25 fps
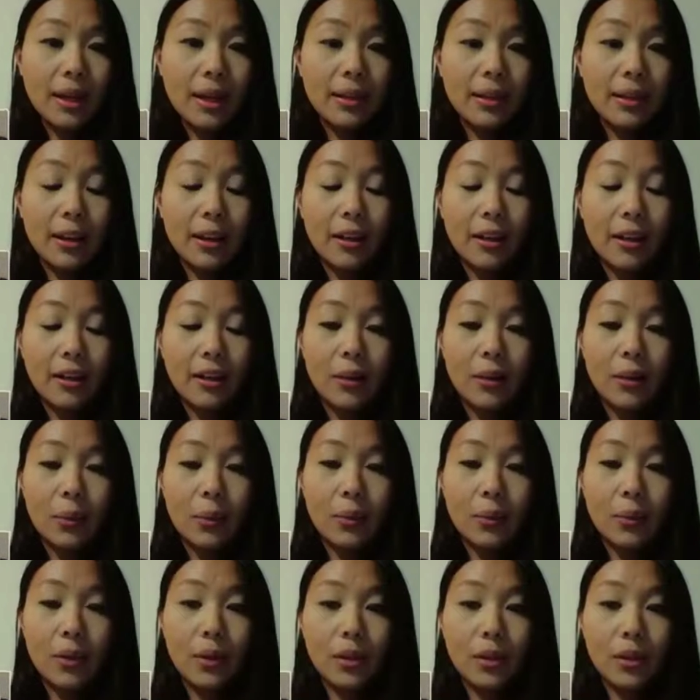There
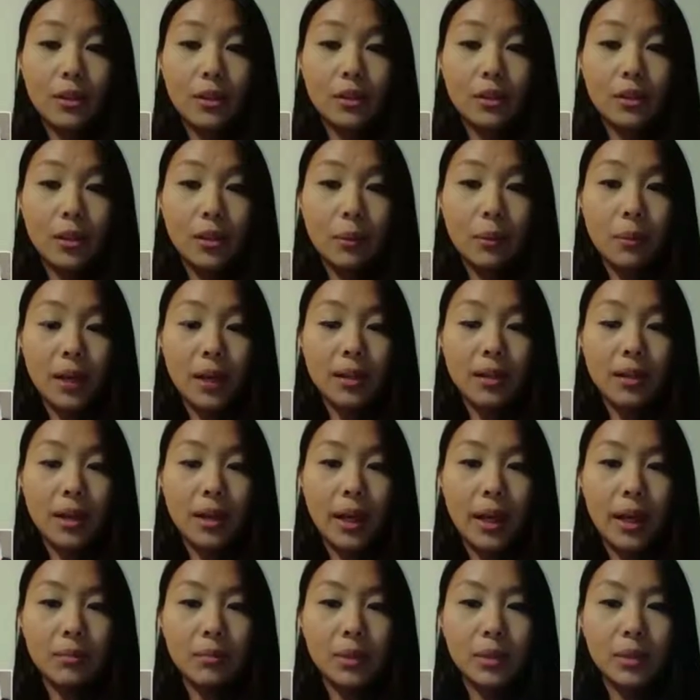were so many
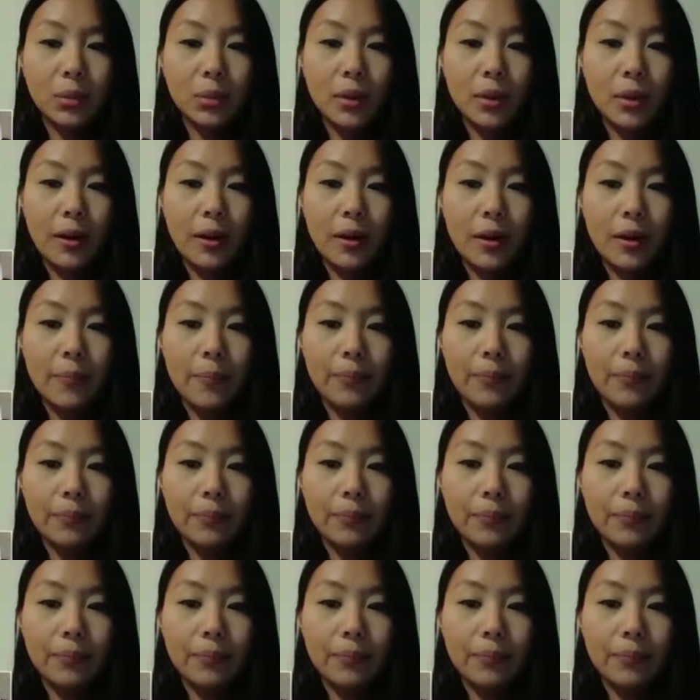times where